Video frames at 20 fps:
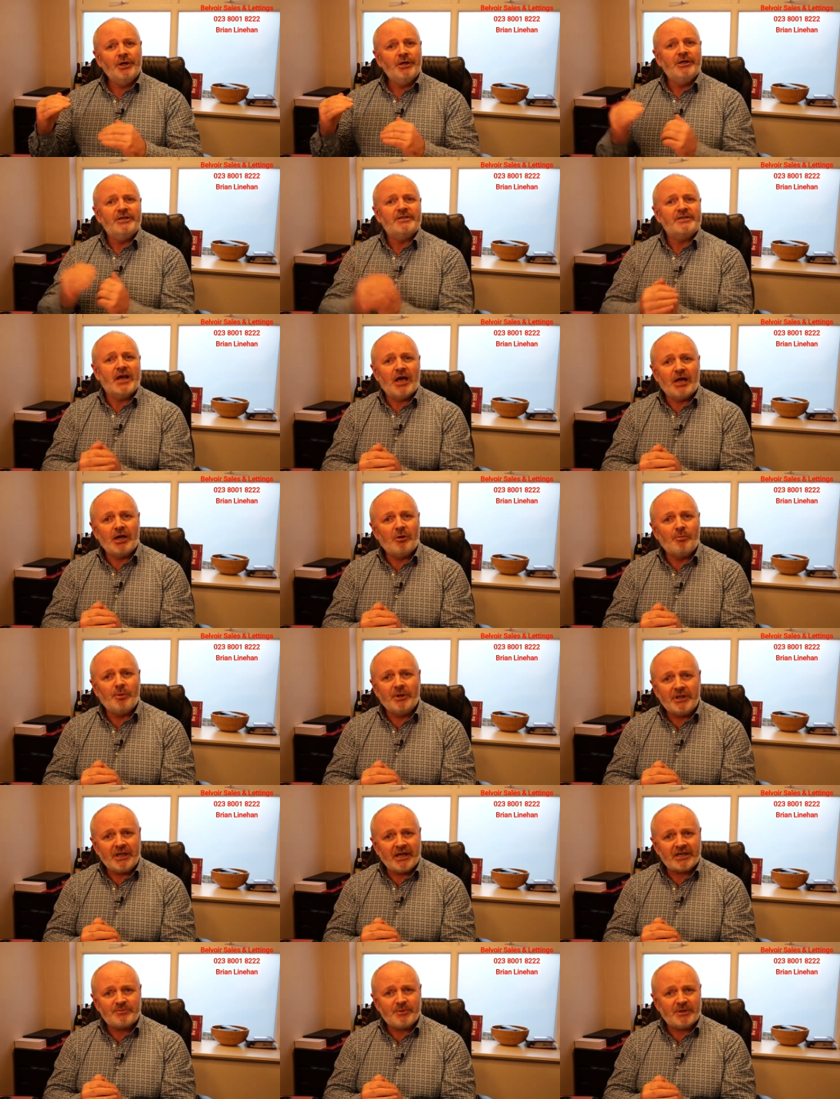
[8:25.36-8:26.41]
you sign up
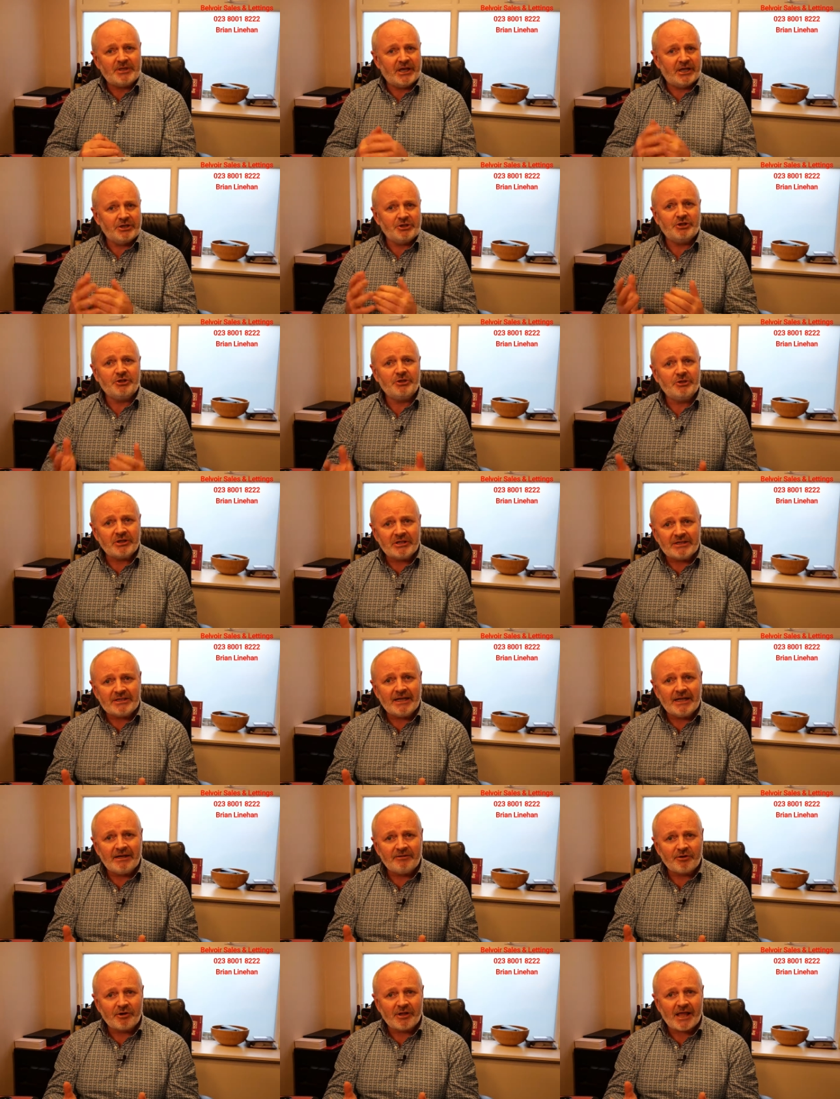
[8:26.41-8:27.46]
on the expectation they're going to
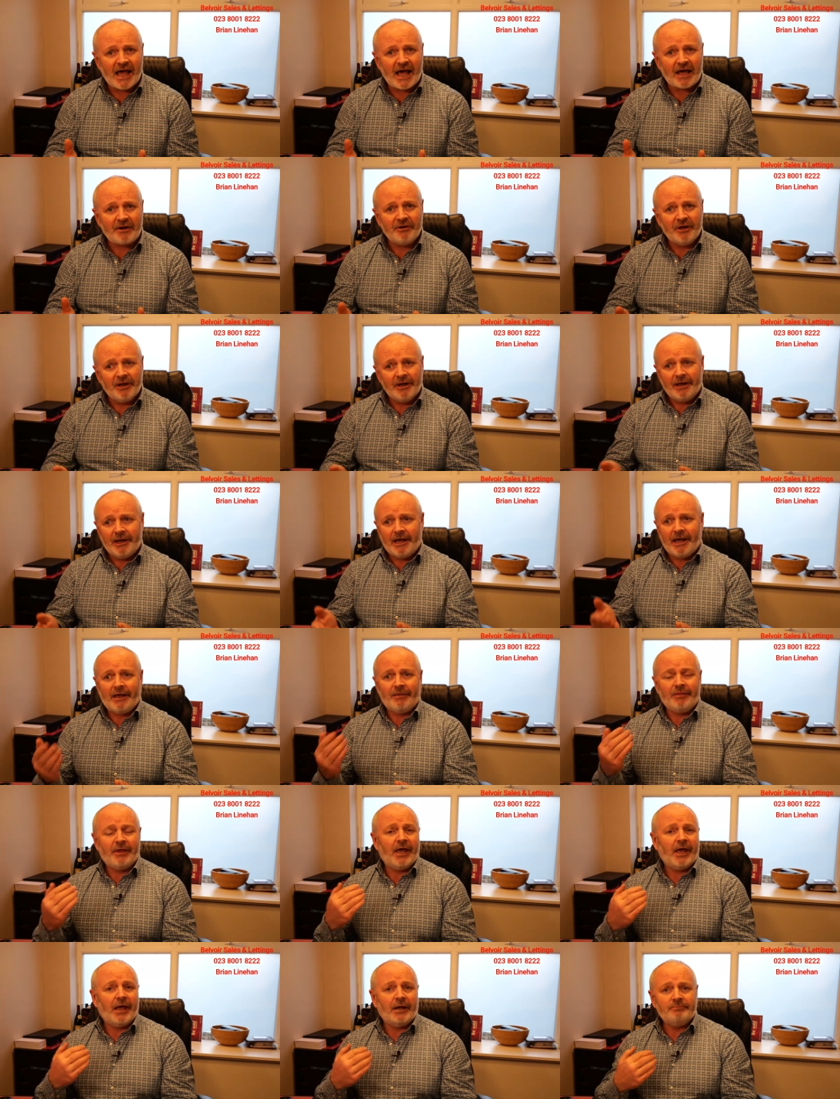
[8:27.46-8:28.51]
deliver that,
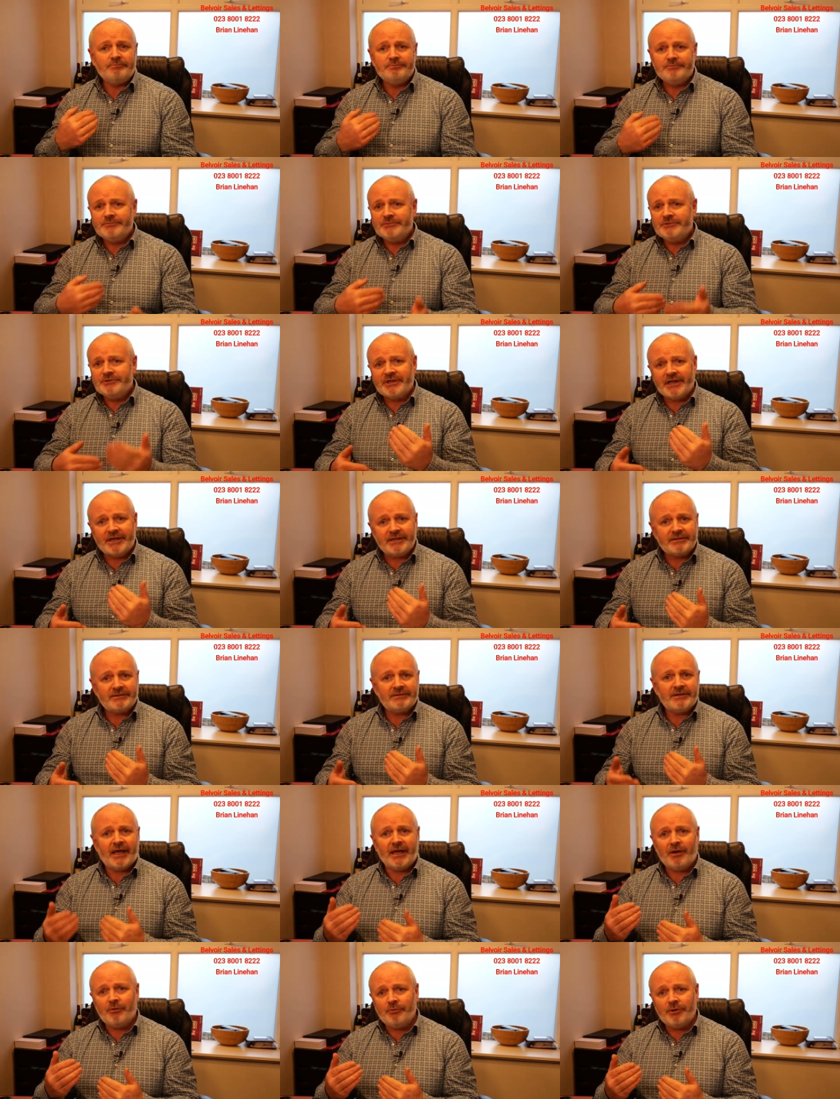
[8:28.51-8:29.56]
and then 6,
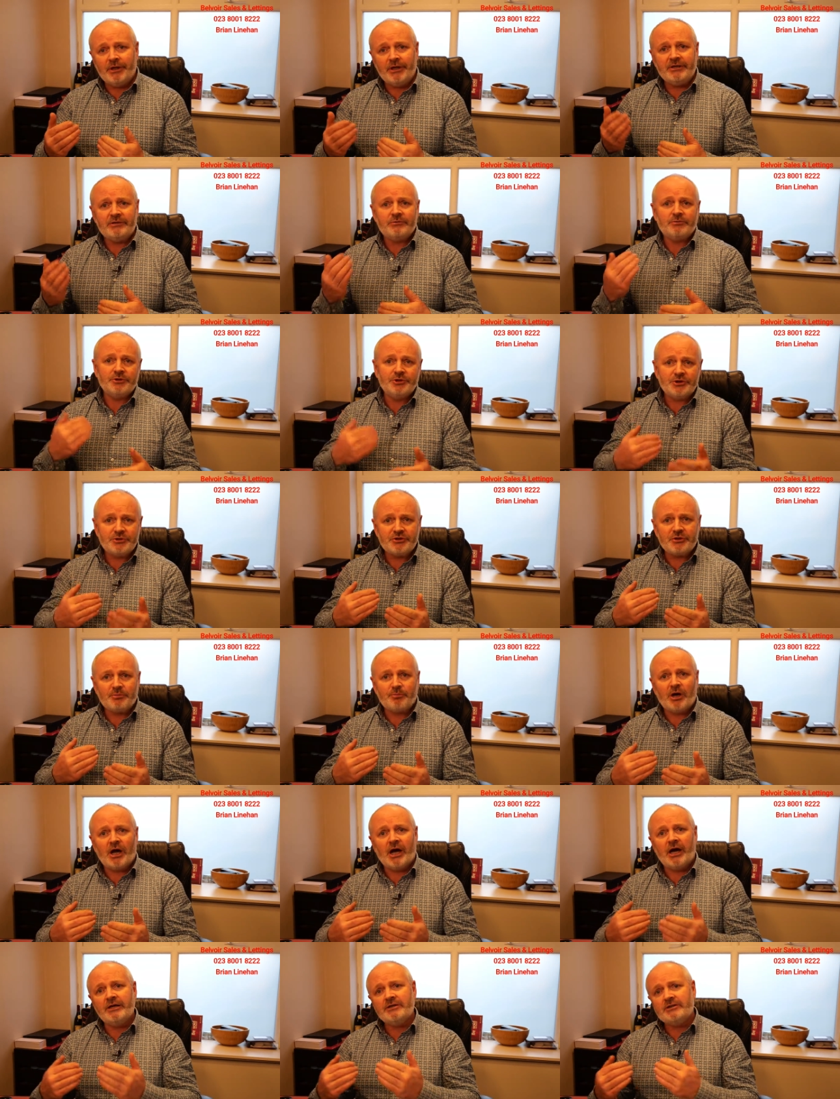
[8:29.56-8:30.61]
8 weeks, reduce the
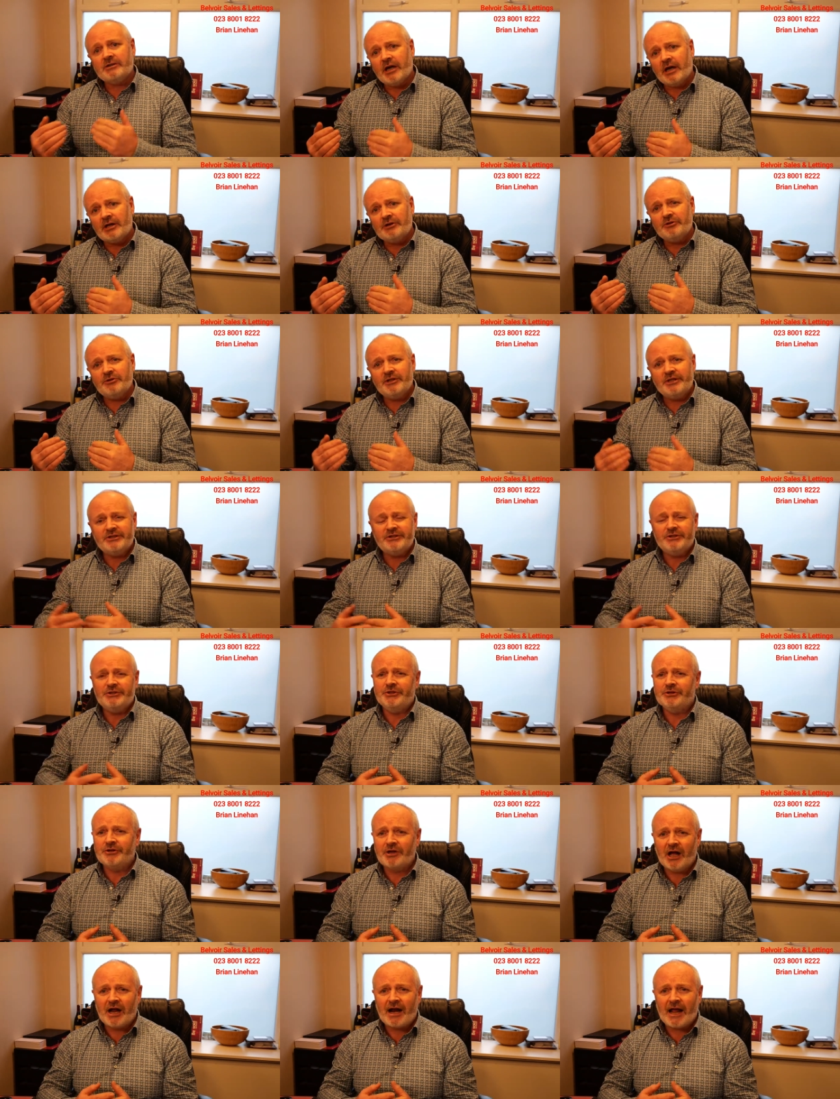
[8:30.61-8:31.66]
price, got to do this,
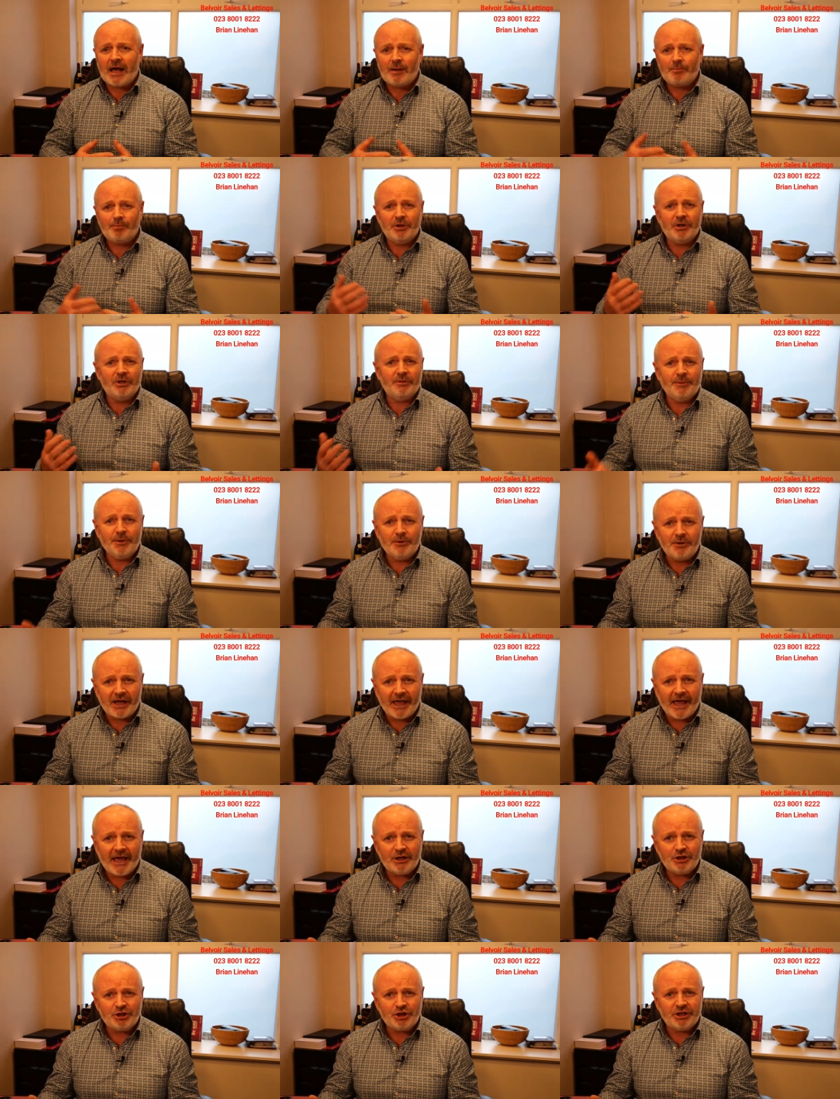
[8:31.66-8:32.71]
you're not happy,
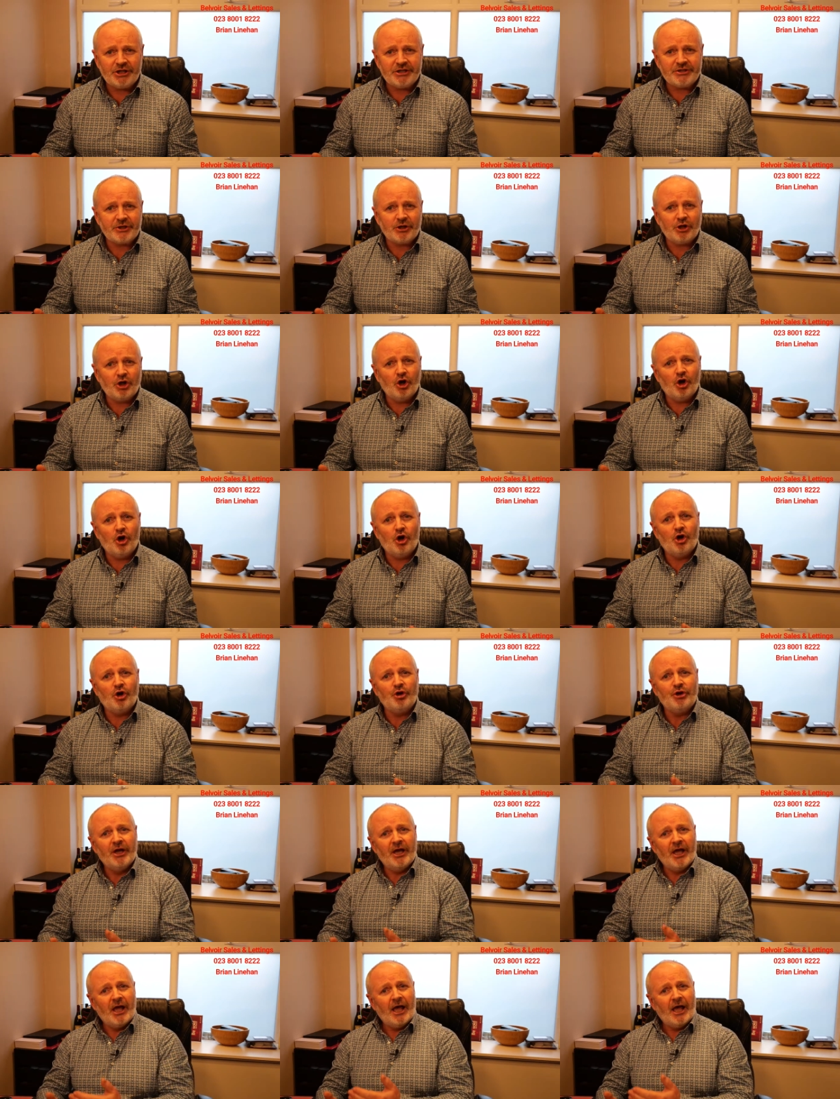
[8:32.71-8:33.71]
communication isn't good,